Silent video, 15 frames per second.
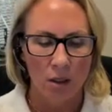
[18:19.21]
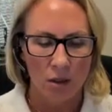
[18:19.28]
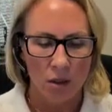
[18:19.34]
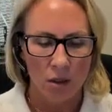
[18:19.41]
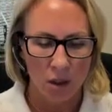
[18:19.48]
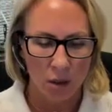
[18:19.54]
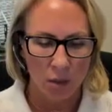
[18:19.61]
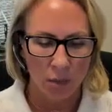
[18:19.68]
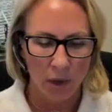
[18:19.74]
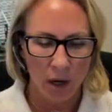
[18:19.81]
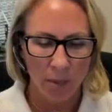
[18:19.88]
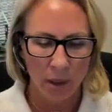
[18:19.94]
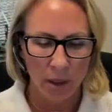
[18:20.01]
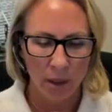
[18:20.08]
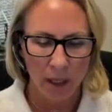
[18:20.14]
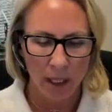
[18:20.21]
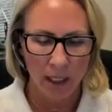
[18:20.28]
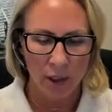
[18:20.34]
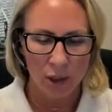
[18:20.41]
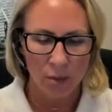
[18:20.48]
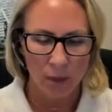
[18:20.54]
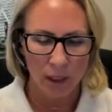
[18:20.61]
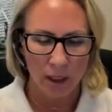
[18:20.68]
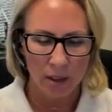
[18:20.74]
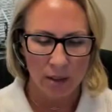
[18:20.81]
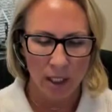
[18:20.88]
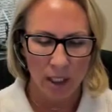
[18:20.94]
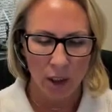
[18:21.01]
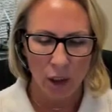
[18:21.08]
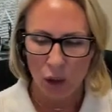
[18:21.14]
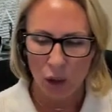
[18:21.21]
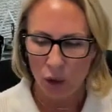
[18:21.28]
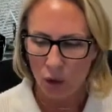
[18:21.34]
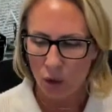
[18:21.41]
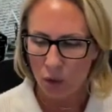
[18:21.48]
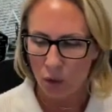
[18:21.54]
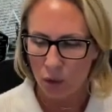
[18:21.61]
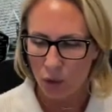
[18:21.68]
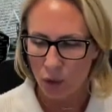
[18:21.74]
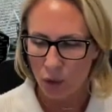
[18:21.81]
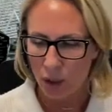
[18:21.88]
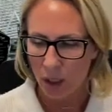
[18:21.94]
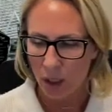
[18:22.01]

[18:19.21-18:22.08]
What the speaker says: So property management is a huge